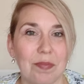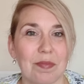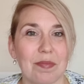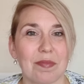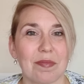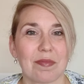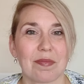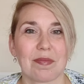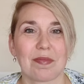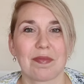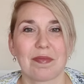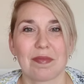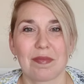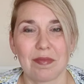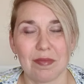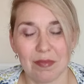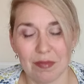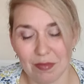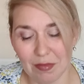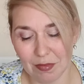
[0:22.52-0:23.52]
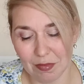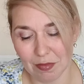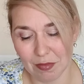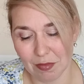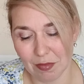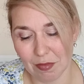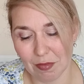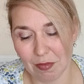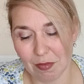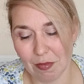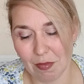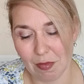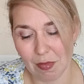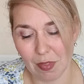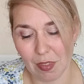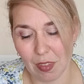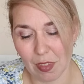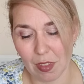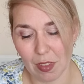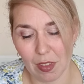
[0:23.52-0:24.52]

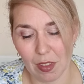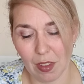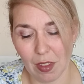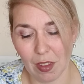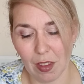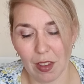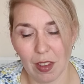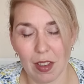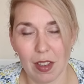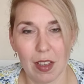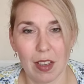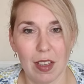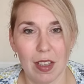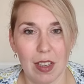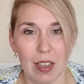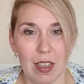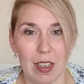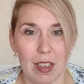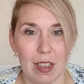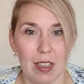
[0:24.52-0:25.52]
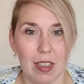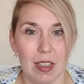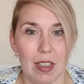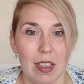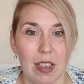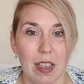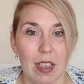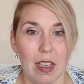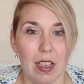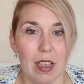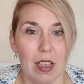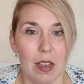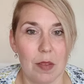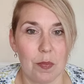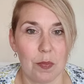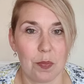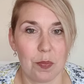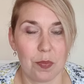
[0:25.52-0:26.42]
(no one is talking)